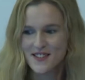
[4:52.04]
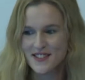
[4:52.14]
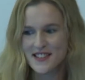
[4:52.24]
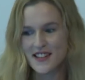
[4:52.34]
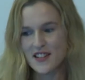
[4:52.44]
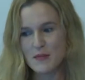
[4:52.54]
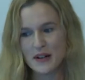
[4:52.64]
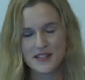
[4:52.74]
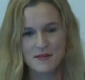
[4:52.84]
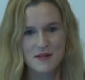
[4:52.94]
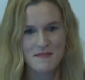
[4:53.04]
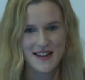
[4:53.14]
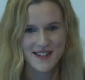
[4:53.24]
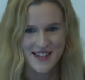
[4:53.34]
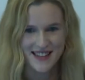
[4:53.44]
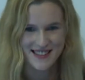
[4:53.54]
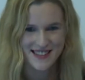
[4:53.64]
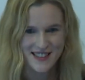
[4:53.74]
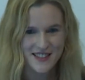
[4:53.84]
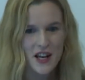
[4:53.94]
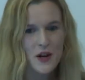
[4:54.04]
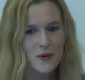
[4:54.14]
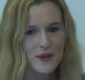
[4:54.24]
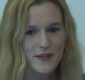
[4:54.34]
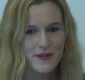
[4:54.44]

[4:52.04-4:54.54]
not to tell you about some of the main challenges we